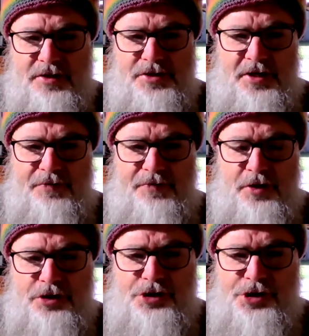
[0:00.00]
that said, if
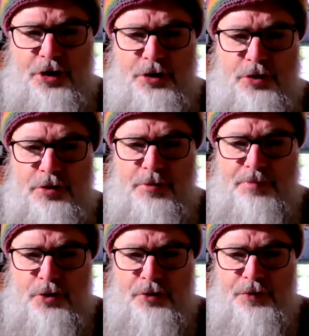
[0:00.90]
I could show you the
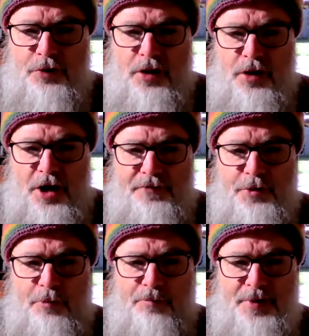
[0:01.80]
beautiful light
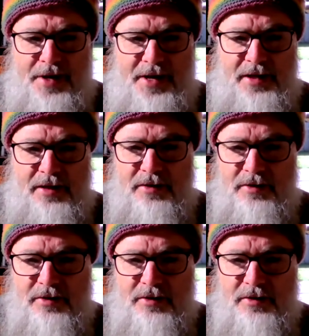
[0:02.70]
of your being,